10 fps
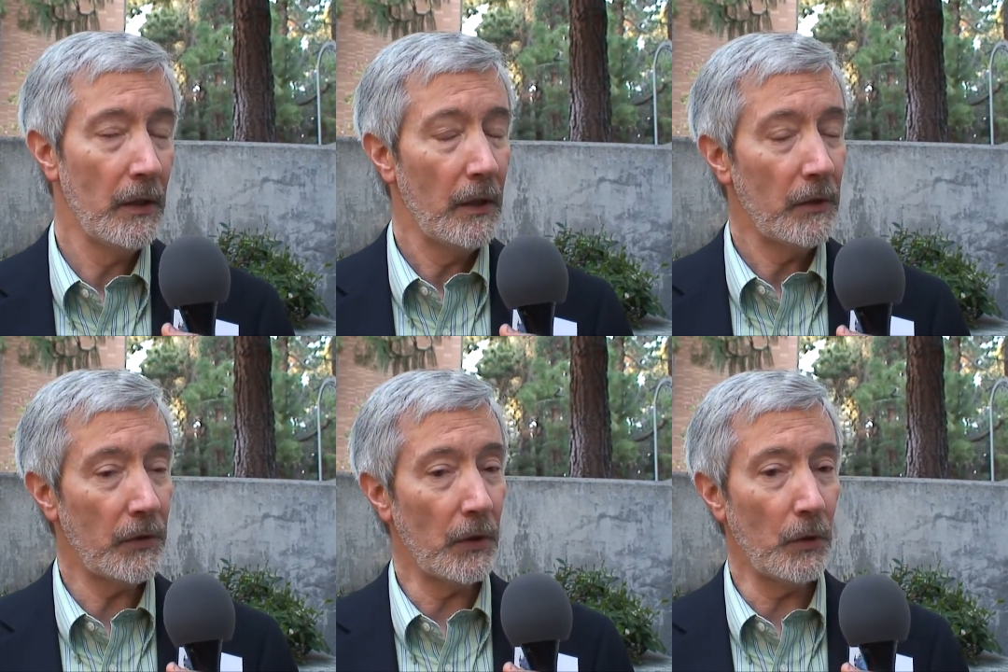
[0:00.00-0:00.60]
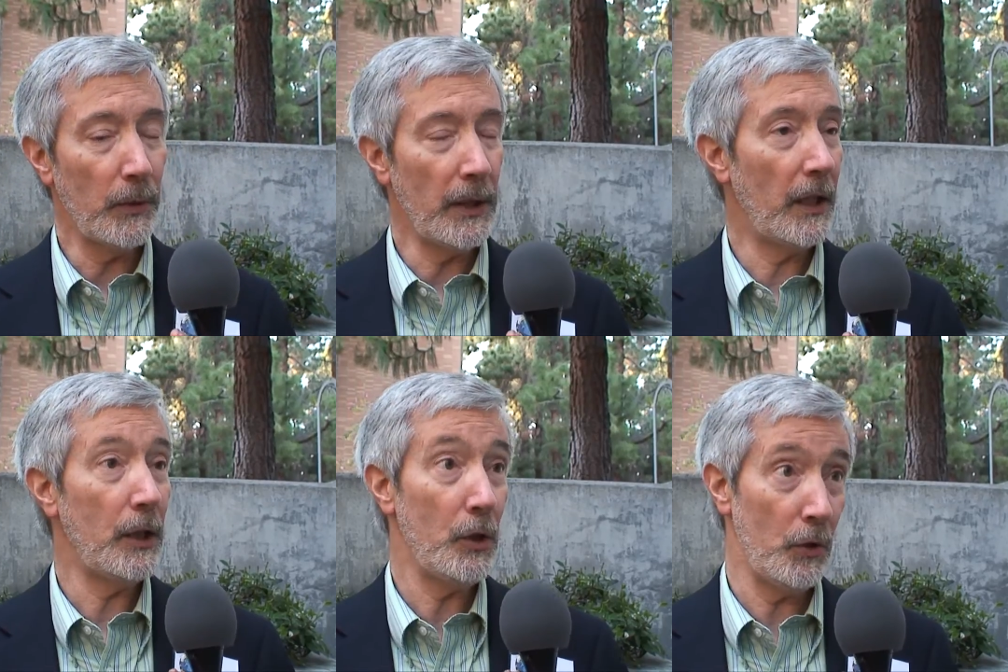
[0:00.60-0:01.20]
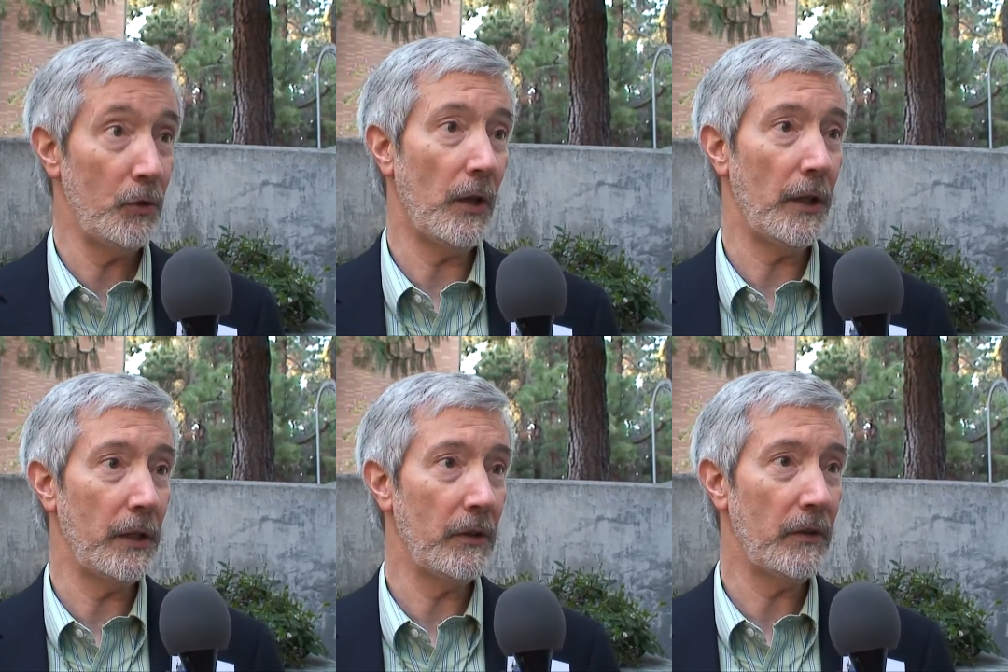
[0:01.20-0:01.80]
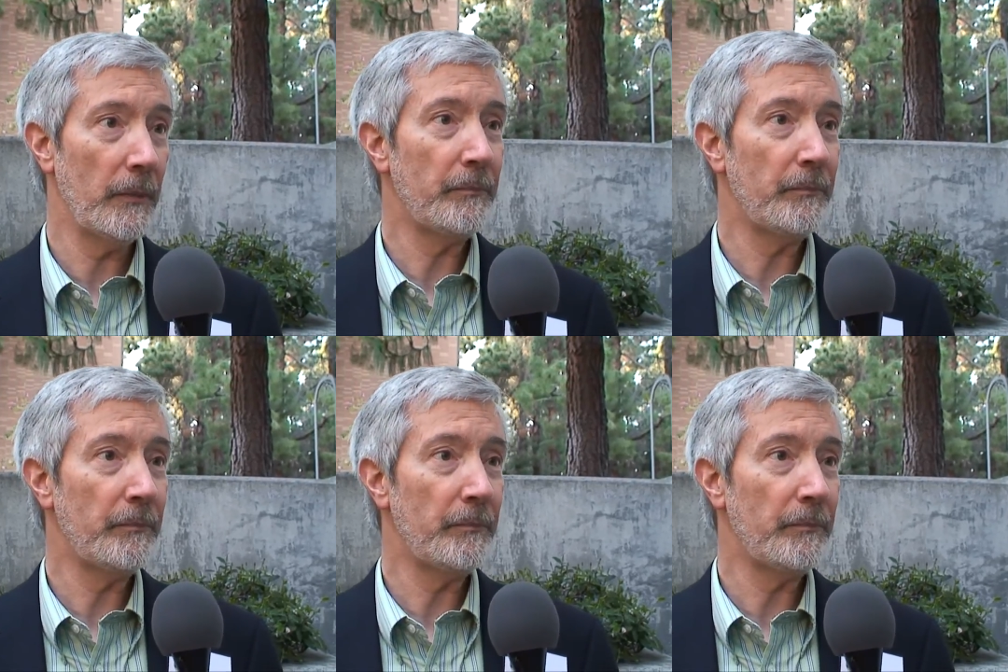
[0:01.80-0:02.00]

So we had a huge audience